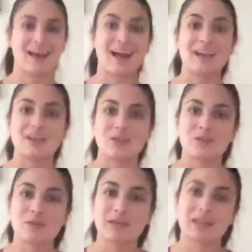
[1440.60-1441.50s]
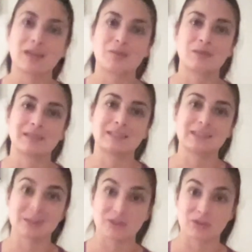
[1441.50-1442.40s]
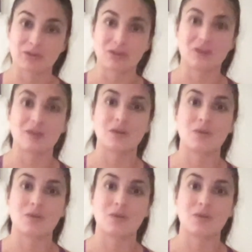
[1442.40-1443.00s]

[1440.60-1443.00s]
I know that we can get really insecure